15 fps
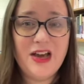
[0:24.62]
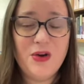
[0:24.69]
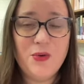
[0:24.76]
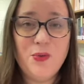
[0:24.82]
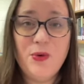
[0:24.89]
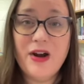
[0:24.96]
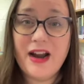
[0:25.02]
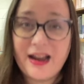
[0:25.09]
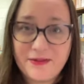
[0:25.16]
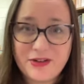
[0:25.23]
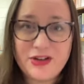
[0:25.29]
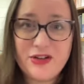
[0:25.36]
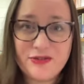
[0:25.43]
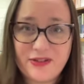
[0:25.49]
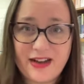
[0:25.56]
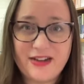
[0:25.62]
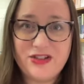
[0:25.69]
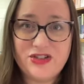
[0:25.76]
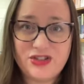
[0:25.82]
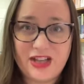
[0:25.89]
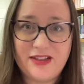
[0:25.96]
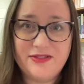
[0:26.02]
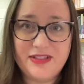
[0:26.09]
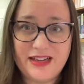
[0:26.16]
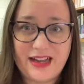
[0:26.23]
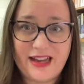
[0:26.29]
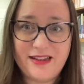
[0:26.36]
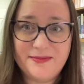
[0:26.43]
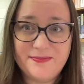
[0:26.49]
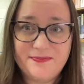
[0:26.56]
Wherever you find yourself
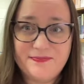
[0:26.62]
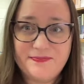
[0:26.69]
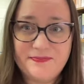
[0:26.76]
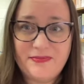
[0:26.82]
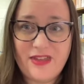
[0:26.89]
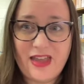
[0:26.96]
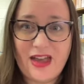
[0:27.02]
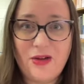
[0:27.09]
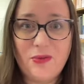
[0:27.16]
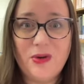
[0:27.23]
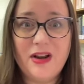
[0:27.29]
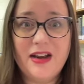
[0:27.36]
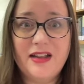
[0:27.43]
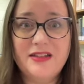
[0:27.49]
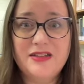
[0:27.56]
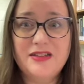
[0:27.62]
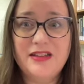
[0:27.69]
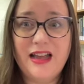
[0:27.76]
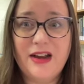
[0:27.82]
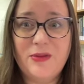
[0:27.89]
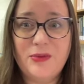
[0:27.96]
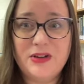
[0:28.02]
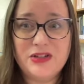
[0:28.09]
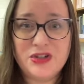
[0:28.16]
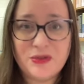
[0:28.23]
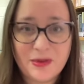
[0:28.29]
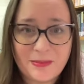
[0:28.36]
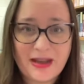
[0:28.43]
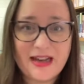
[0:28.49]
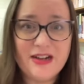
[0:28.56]
today, I want us I want to
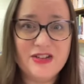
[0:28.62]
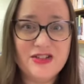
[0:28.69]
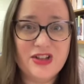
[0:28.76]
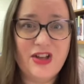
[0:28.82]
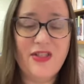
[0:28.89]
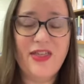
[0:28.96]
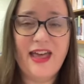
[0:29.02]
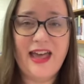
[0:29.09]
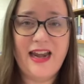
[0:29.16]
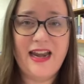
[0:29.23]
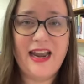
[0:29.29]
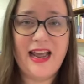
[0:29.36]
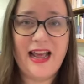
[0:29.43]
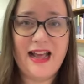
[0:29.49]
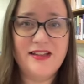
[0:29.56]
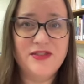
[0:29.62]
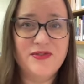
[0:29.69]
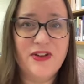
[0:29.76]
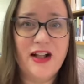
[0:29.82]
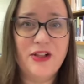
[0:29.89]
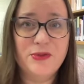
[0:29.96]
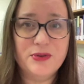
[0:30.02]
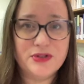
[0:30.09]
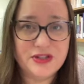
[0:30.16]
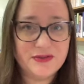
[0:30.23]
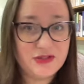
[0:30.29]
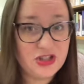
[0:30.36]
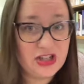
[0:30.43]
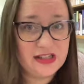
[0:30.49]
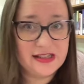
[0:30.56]
remind us all that as followers of
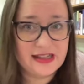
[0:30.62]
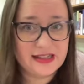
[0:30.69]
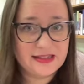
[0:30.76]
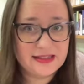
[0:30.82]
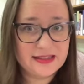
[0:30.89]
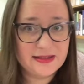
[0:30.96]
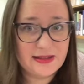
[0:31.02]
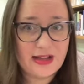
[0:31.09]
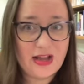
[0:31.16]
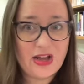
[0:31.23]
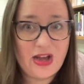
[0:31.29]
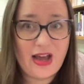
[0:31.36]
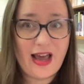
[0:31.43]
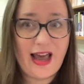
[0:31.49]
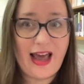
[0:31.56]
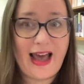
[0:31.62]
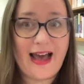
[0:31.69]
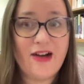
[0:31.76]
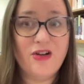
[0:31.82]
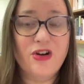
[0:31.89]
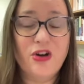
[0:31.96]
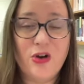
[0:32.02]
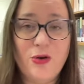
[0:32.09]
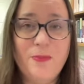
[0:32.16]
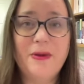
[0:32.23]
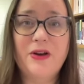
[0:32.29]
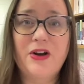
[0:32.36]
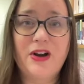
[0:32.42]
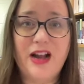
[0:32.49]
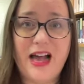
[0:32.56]
Jesus, our hope
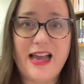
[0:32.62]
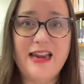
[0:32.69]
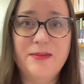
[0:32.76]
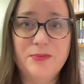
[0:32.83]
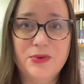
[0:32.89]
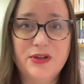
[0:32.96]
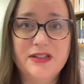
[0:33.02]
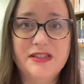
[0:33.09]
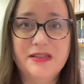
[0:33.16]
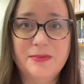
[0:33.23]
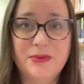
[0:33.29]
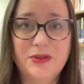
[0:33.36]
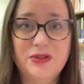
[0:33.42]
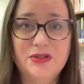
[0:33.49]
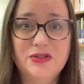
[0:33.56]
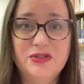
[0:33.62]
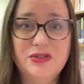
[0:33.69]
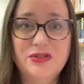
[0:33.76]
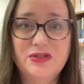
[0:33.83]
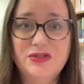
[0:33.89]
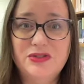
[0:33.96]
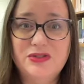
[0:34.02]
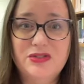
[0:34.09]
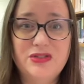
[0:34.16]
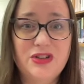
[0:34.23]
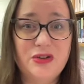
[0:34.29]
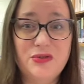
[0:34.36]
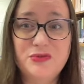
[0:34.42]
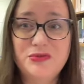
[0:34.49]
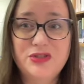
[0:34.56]
and our guiding principles
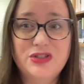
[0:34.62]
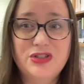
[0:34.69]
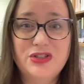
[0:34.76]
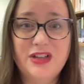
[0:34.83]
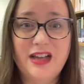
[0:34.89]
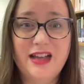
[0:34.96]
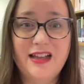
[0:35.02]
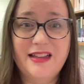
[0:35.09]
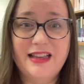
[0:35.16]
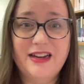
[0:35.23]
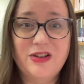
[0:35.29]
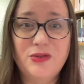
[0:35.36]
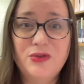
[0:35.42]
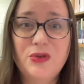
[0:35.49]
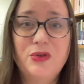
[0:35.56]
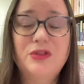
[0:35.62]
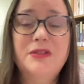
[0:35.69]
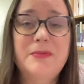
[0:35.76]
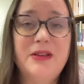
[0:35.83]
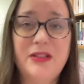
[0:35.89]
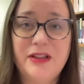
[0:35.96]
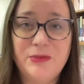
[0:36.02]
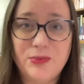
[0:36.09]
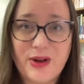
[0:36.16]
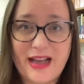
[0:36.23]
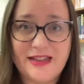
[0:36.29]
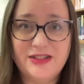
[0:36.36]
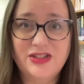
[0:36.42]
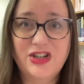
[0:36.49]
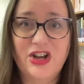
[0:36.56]
don't uh, they don't ultimately
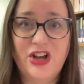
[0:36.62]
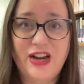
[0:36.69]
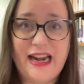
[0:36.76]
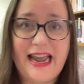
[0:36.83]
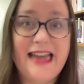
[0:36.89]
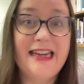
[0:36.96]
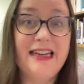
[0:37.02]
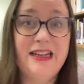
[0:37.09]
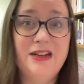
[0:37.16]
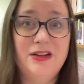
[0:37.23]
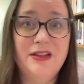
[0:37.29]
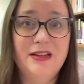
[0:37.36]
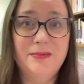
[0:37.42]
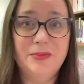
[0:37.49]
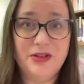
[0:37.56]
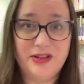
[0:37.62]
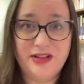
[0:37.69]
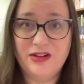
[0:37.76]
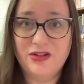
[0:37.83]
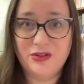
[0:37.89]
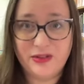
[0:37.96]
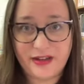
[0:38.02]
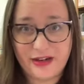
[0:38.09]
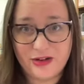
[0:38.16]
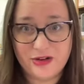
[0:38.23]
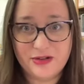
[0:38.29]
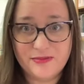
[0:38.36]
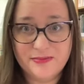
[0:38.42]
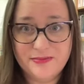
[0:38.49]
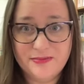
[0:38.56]
rest on any political leader,